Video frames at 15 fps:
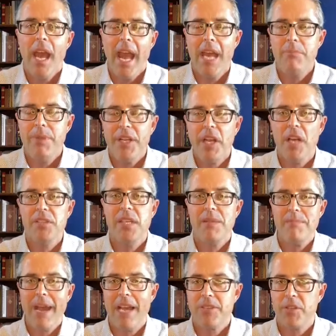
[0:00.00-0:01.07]
and because he
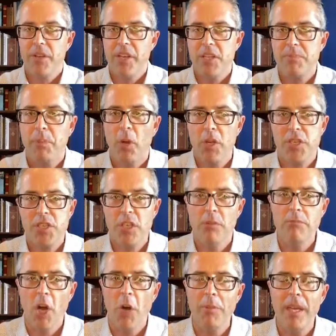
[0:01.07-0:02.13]
mastered his personal
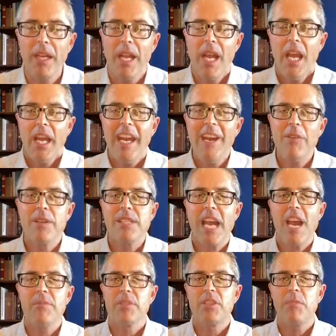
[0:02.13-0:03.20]
moment, he was
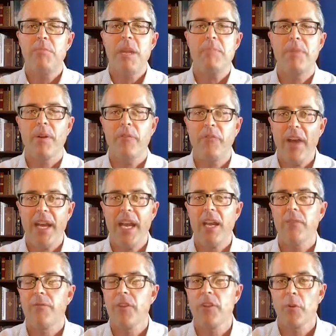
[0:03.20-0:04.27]
able to be
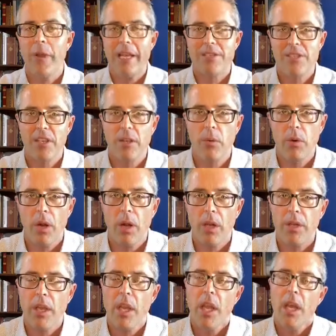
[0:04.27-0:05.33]
prophetic for the rest of the
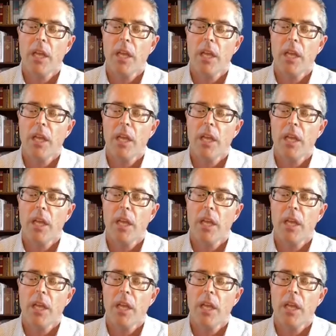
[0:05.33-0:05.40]
world.